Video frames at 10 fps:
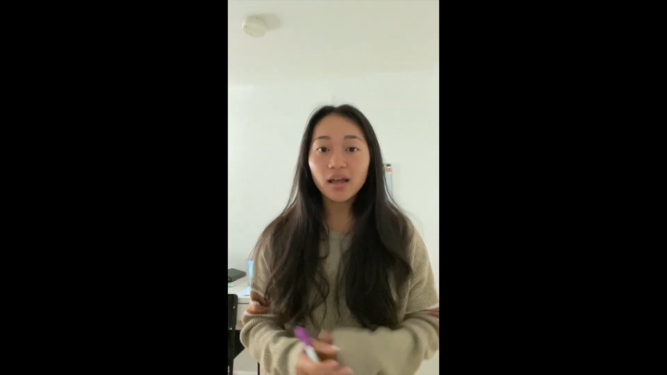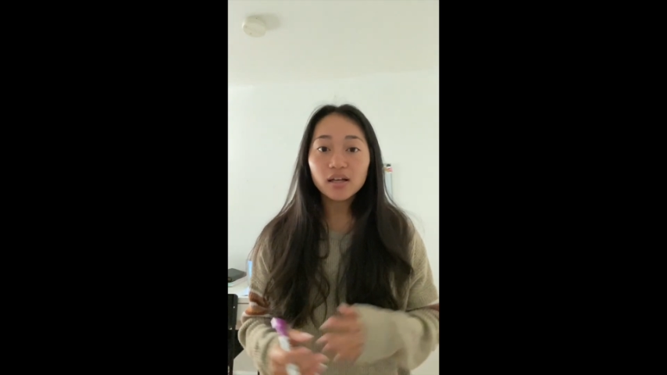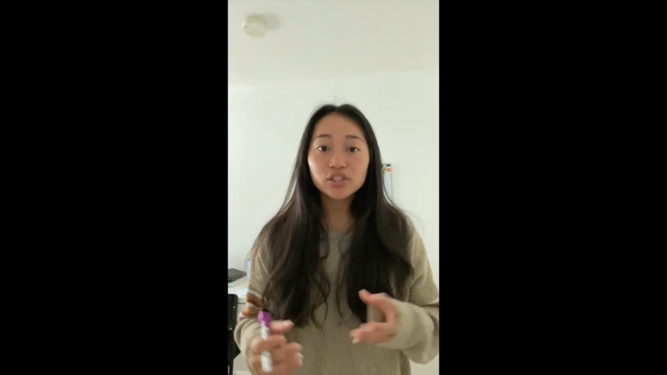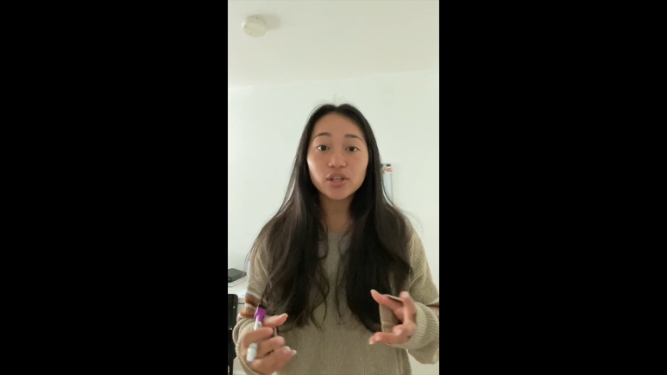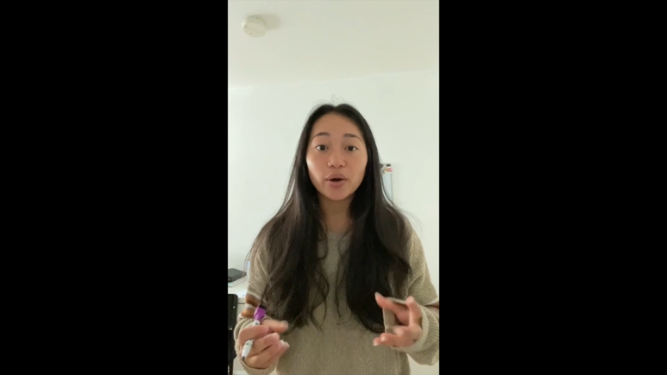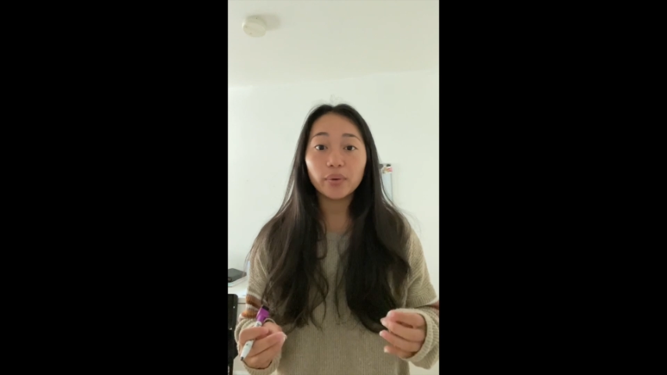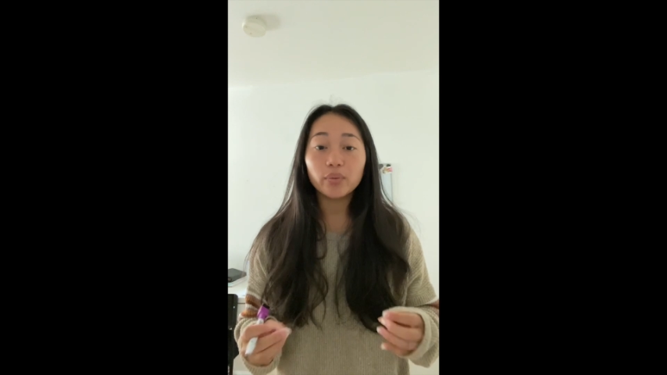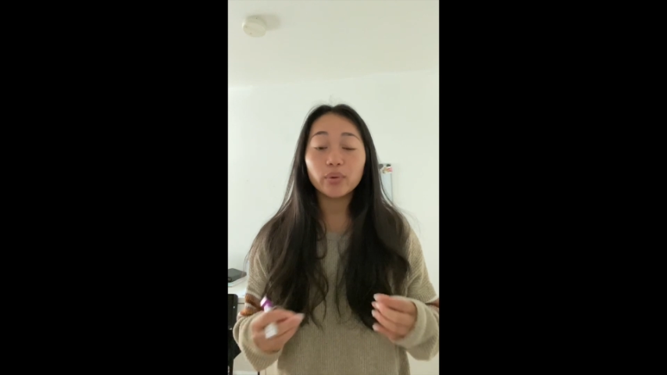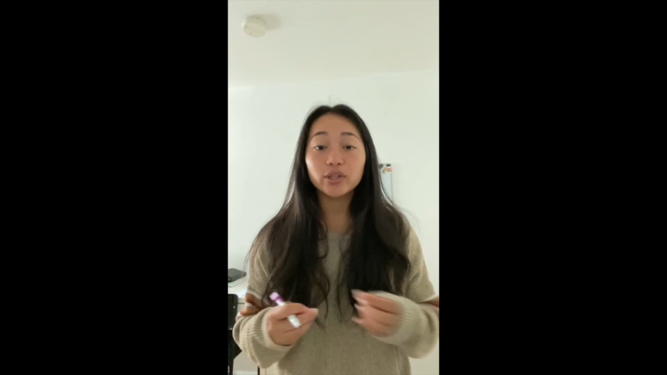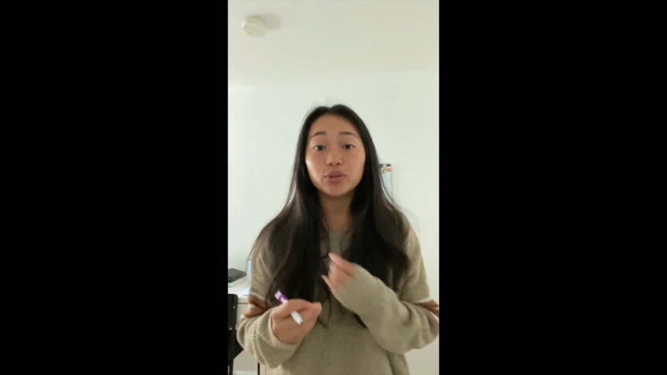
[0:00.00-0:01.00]
So
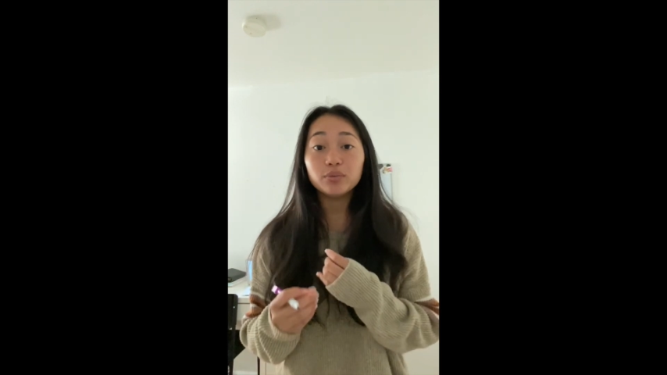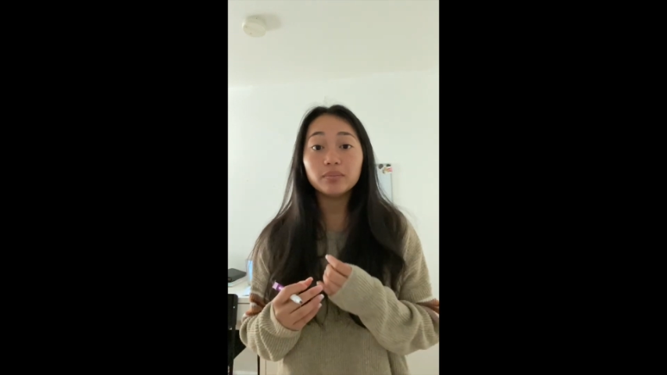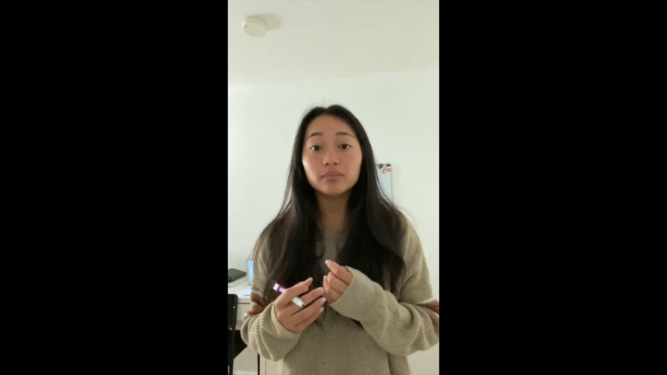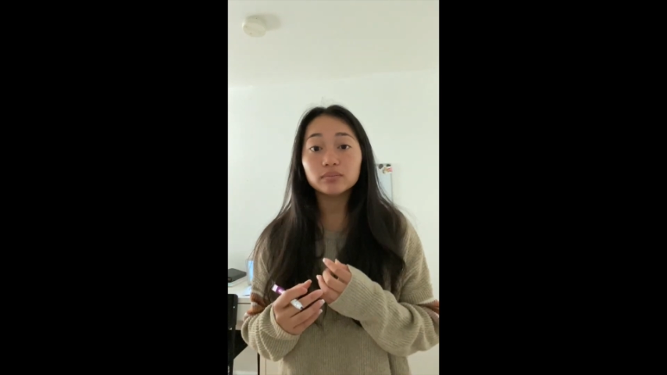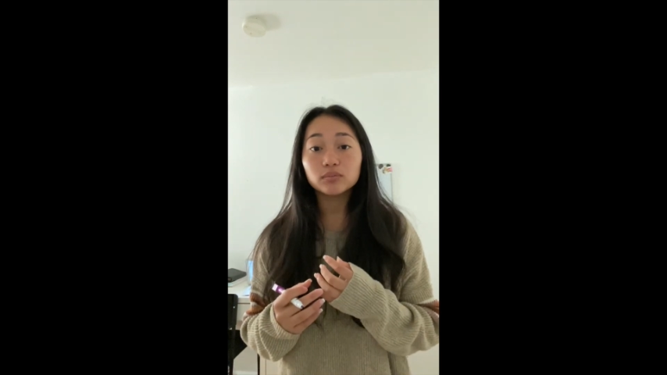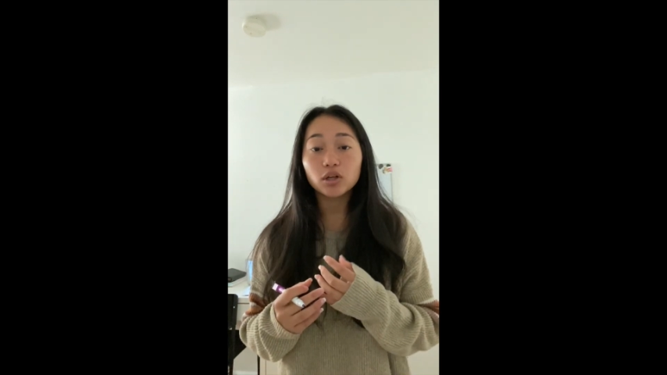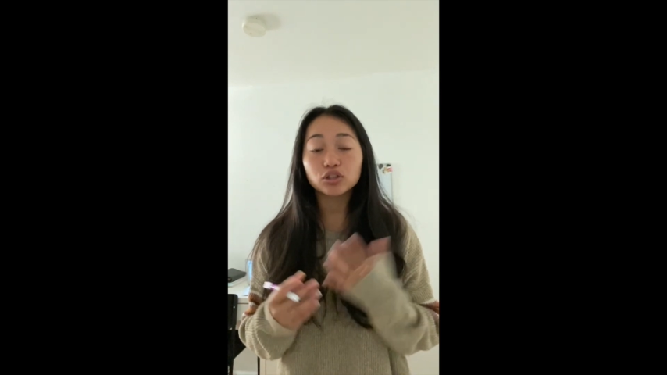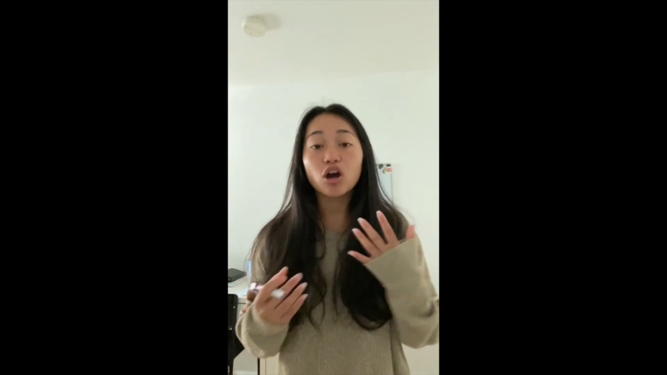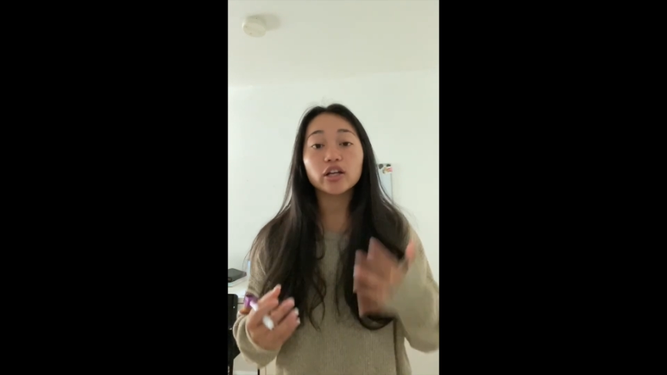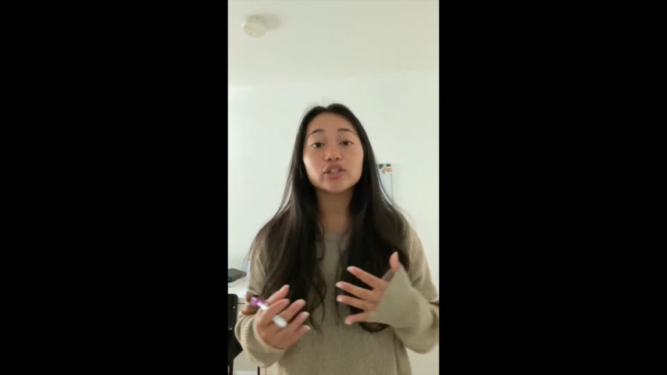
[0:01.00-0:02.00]
when you are
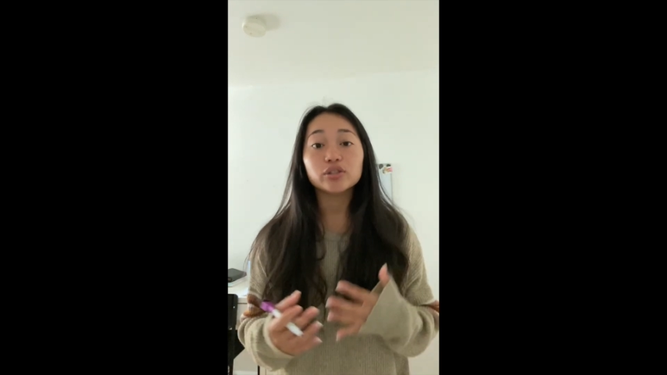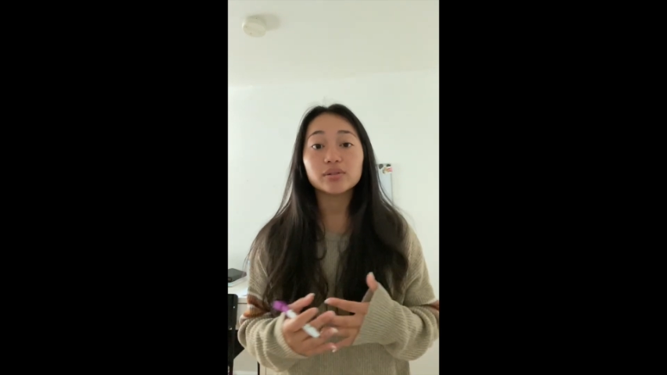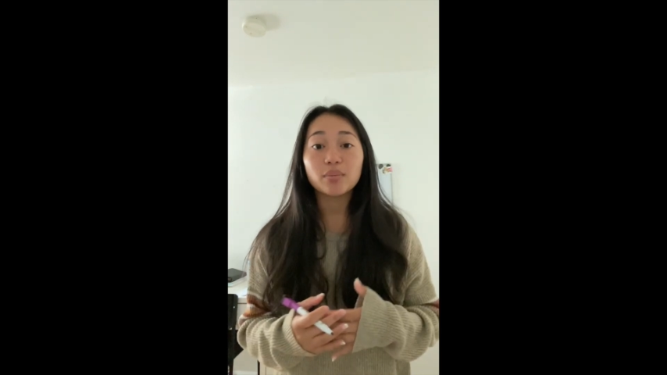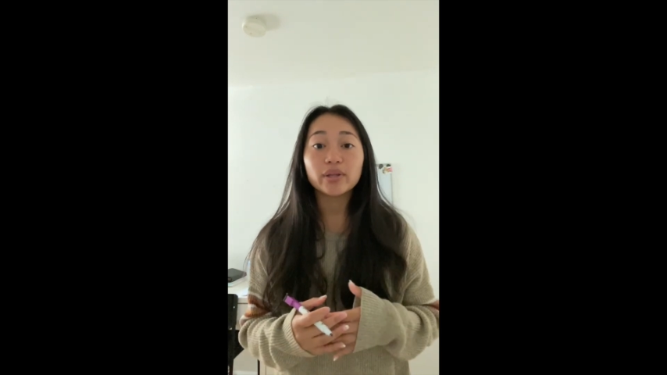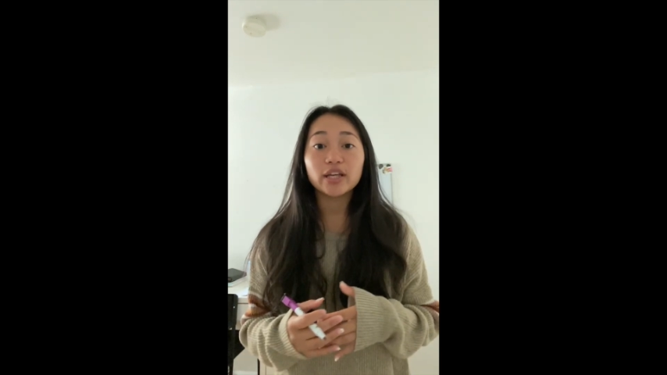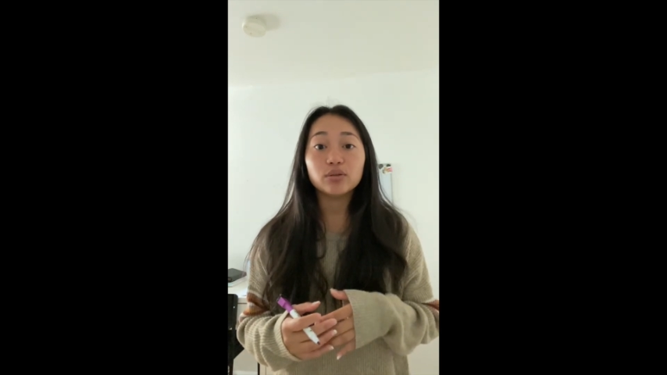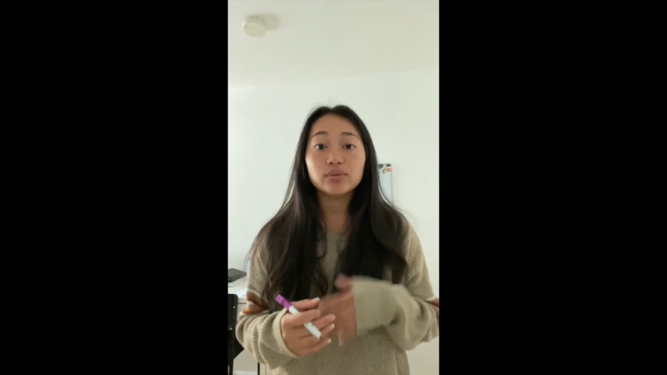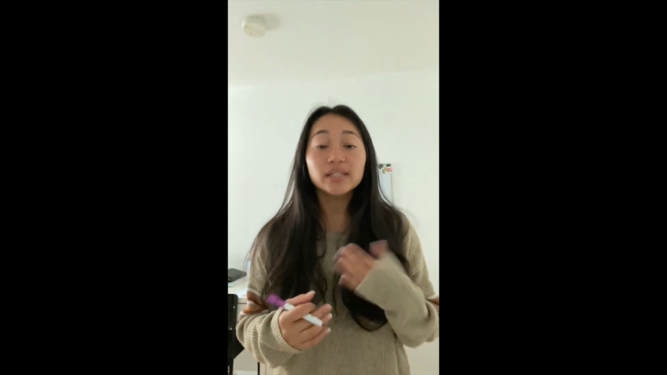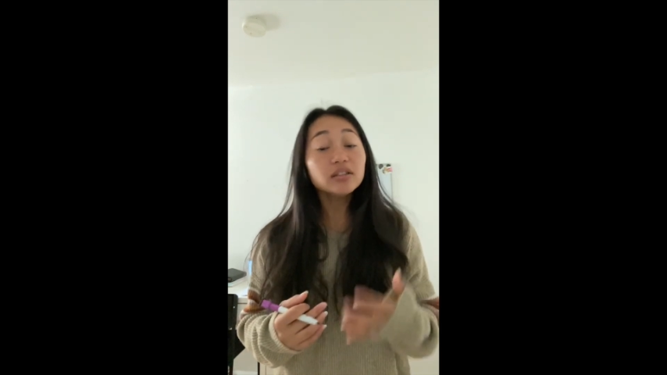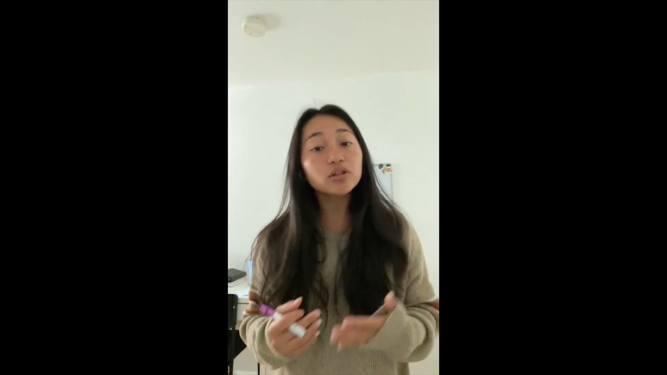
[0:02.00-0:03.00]
talking to someone that you
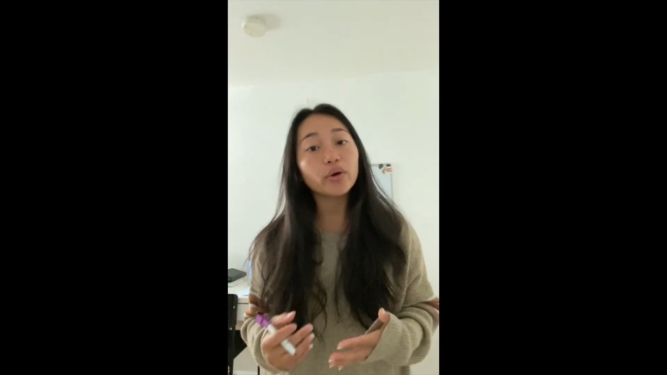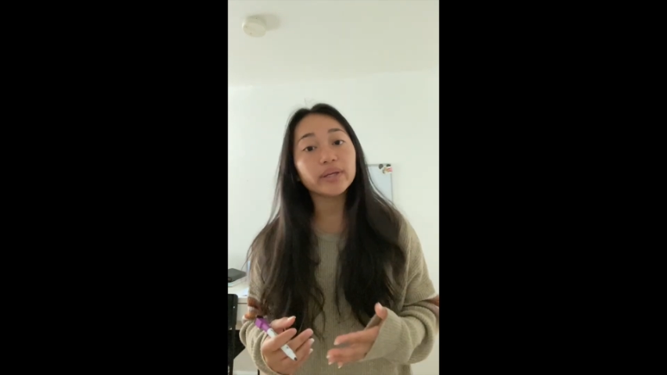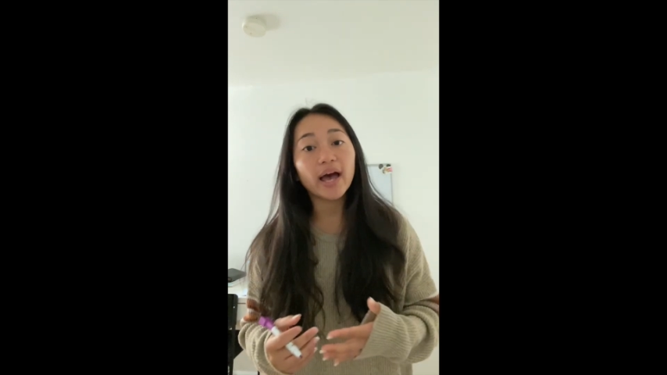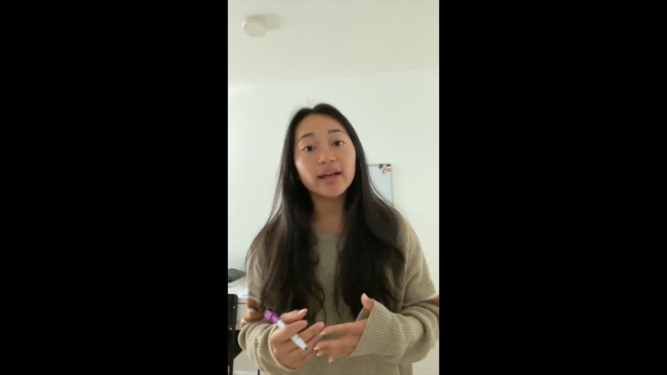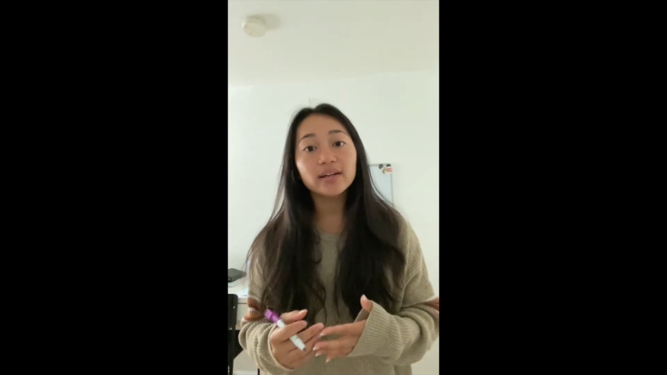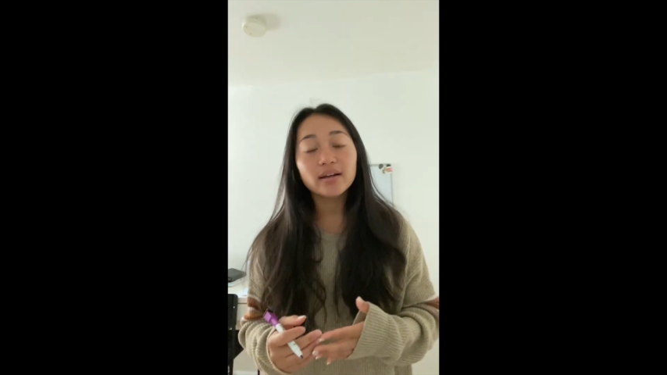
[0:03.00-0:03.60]
didn't know yet,